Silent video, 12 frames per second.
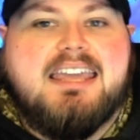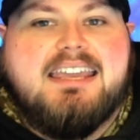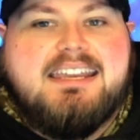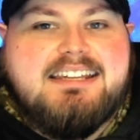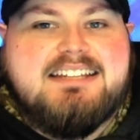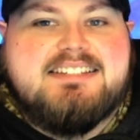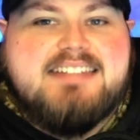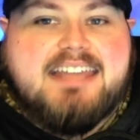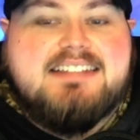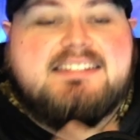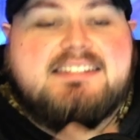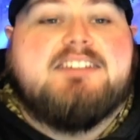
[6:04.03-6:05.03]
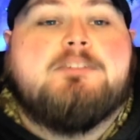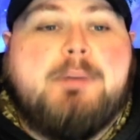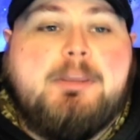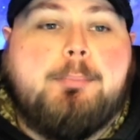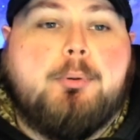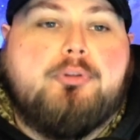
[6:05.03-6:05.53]
he needs to get 6
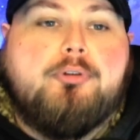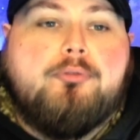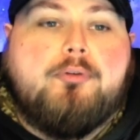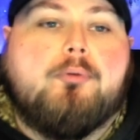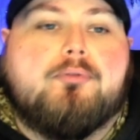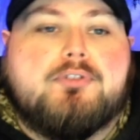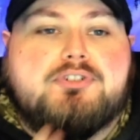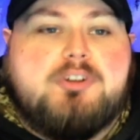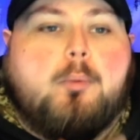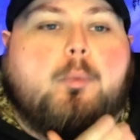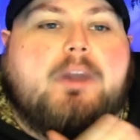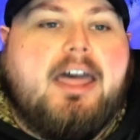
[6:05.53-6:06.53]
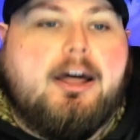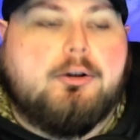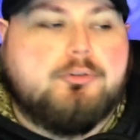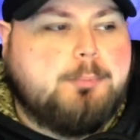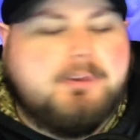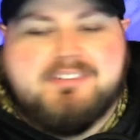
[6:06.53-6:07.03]
people to vote for someone
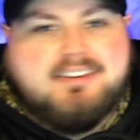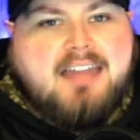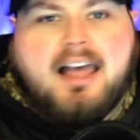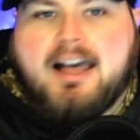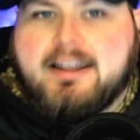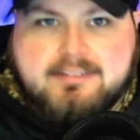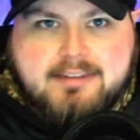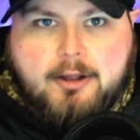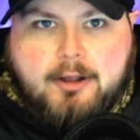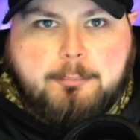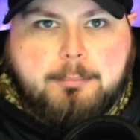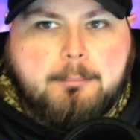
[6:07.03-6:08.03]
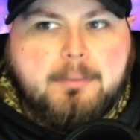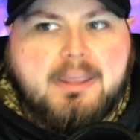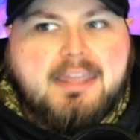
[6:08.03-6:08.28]
else because a tie doesn't help him.